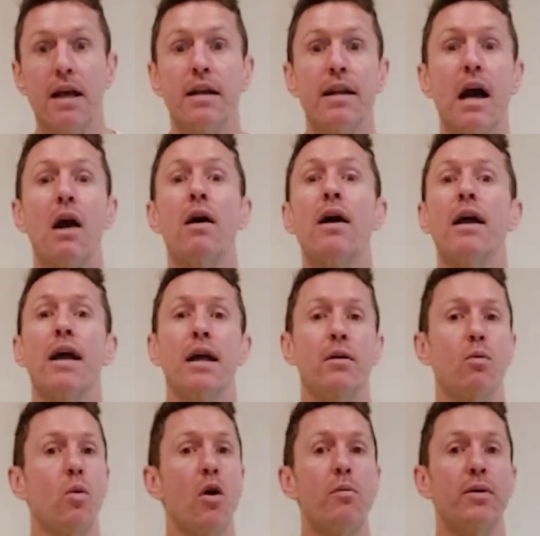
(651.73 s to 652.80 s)
Now,
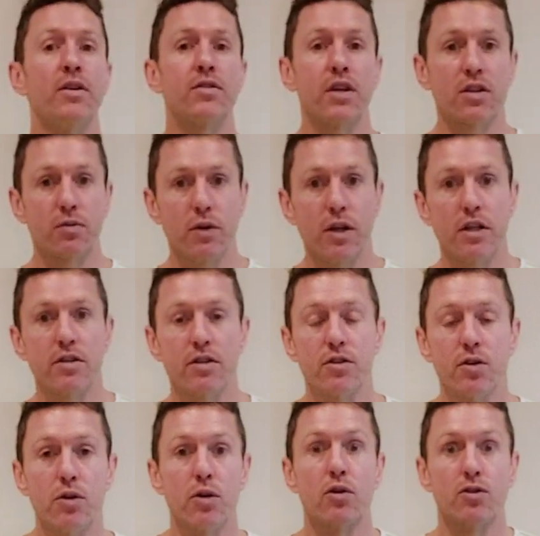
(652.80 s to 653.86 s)
it won't be 6 weeks
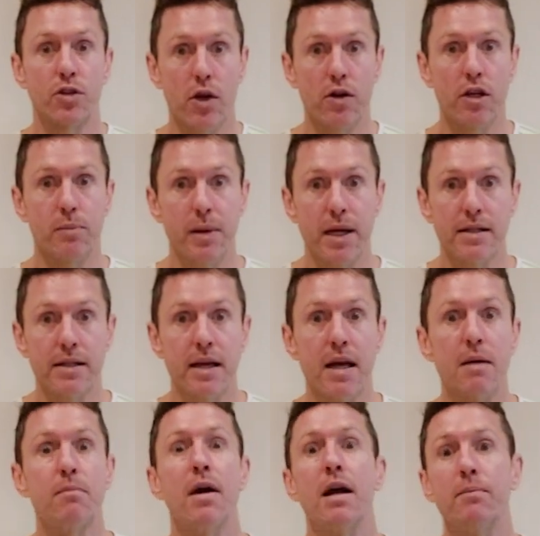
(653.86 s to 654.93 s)
until you're totally better.
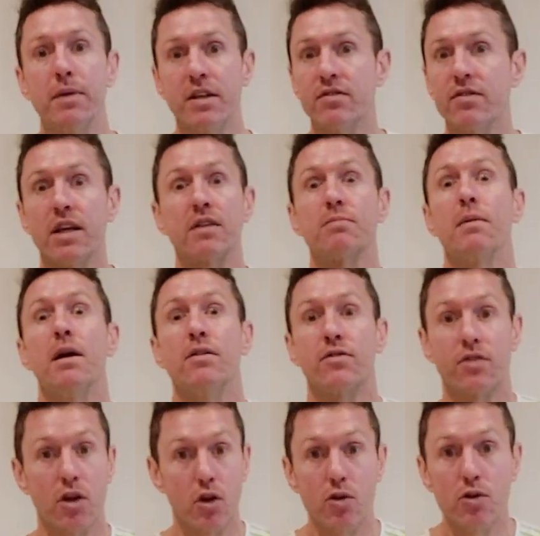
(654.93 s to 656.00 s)
It might be 6
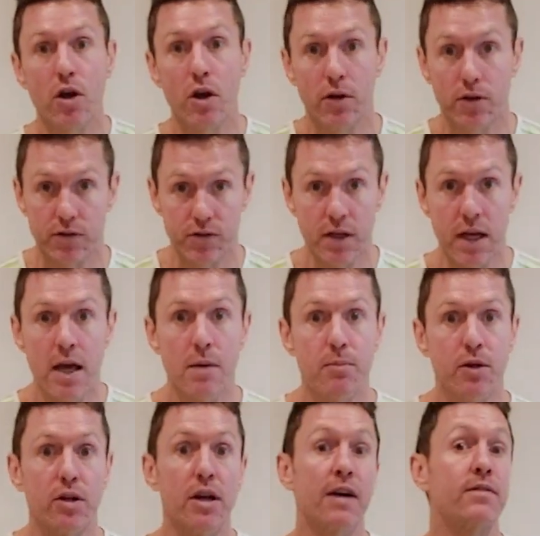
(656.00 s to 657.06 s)
months, who knows?
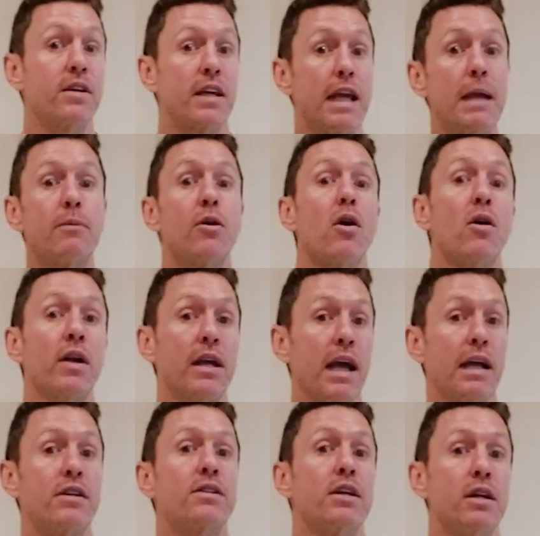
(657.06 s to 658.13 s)
But you have to keep going
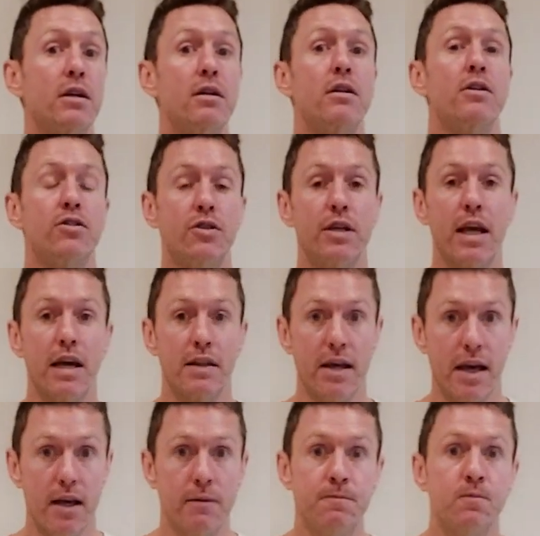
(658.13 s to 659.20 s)
until you get
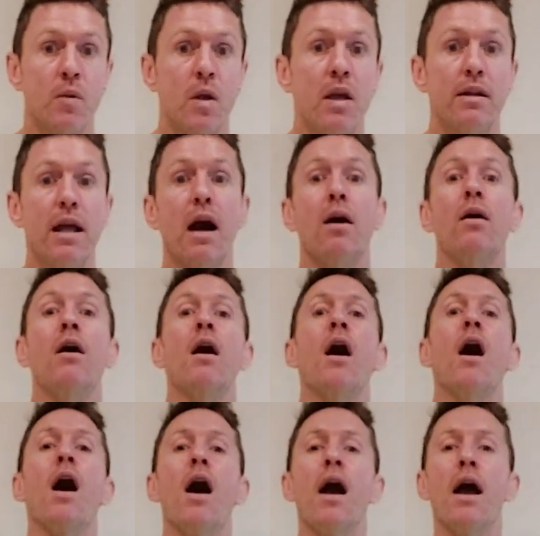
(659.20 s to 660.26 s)
there. Now,
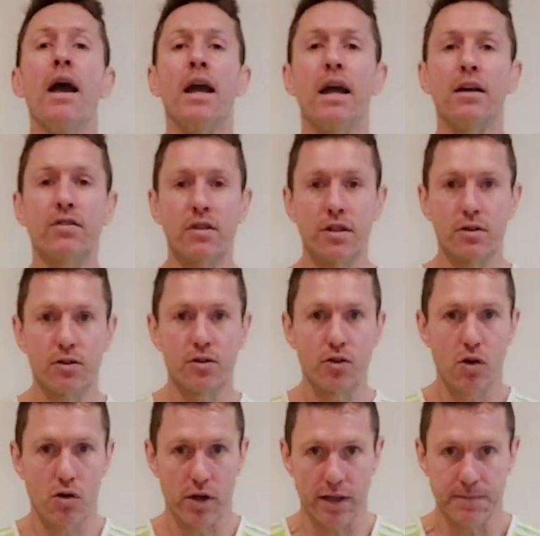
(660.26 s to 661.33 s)
here's a little
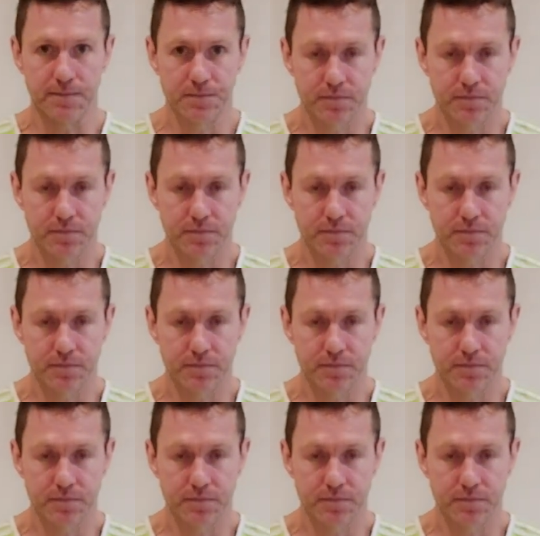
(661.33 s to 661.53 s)
story.